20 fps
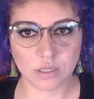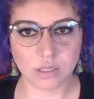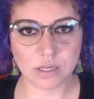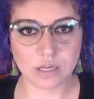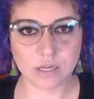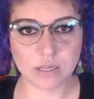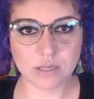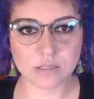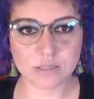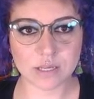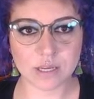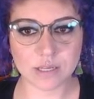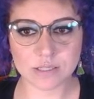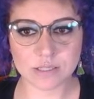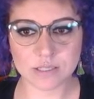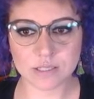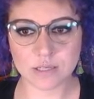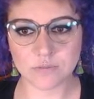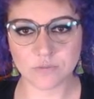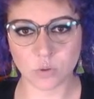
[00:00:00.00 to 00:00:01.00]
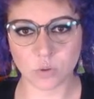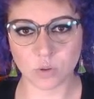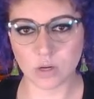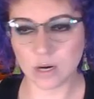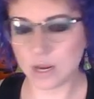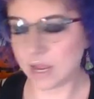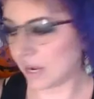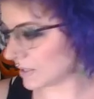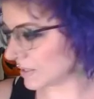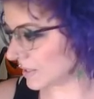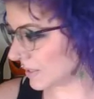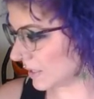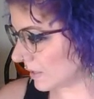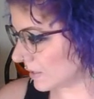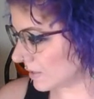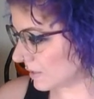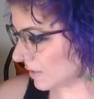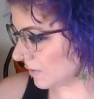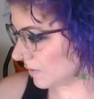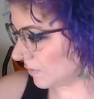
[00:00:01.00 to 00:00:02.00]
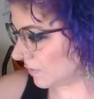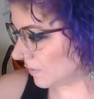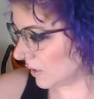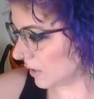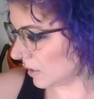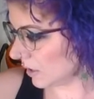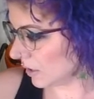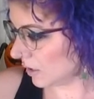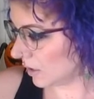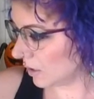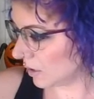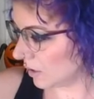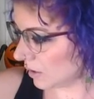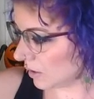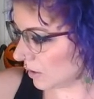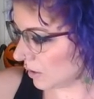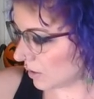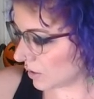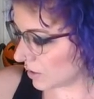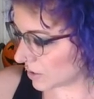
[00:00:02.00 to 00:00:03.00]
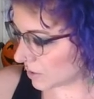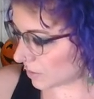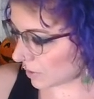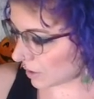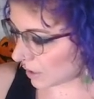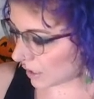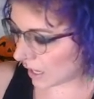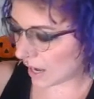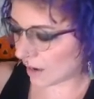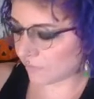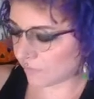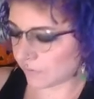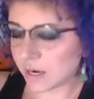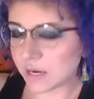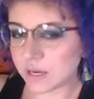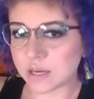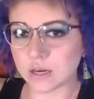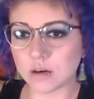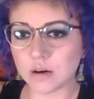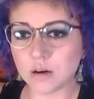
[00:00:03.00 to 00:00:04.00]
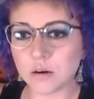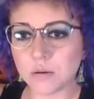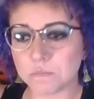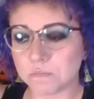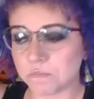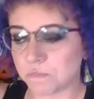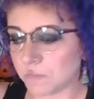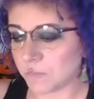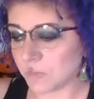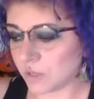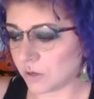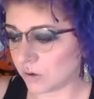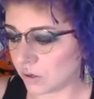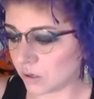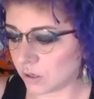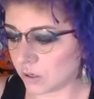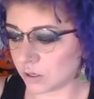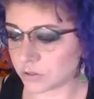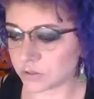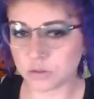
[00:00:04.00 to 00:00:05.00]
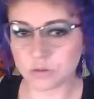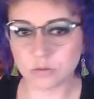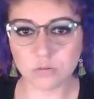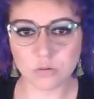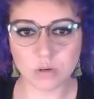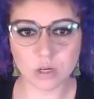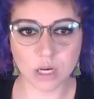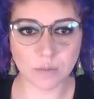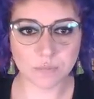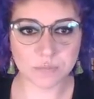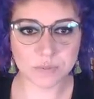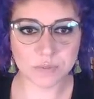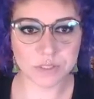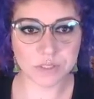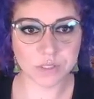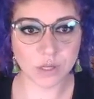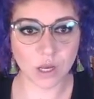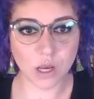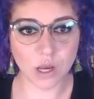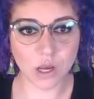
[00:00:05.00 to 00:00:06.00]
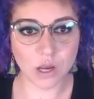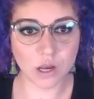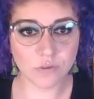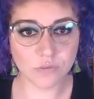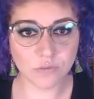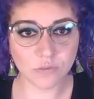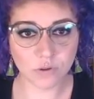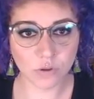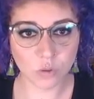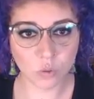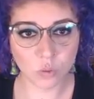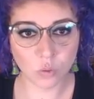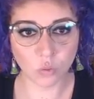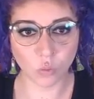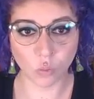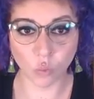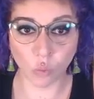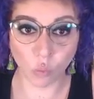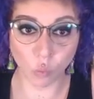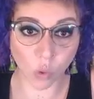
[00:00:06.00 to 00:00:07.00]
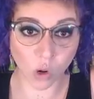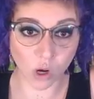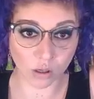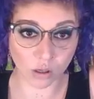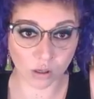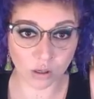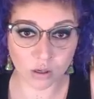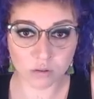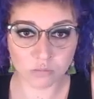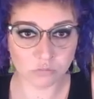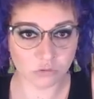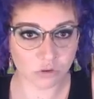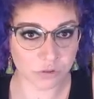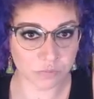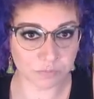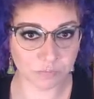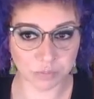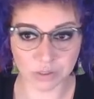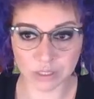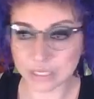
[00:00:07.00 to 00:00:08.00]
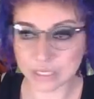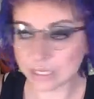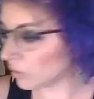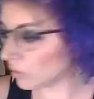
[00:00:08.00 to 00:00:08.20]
Intensive or extensive? So what I have right here are two cups of water, just plain